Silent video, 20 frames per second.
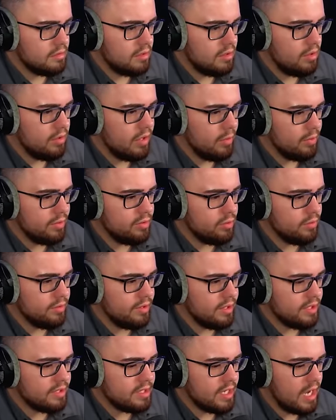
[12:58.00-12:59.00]
Okay, we're doing
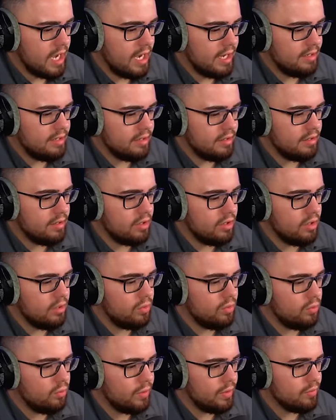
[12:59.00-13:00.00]
things I didn't
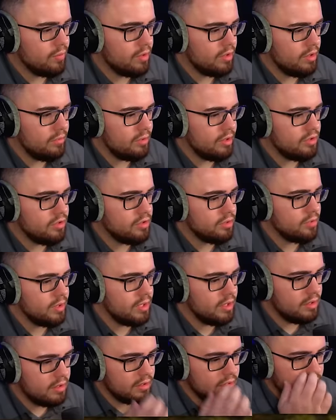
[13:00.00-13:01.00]
know we were going to be
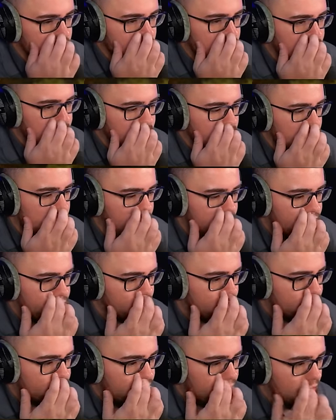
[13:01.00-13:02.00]
doing. I'm looking
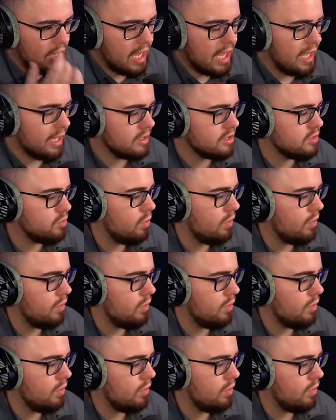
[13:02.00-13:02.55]
for flags.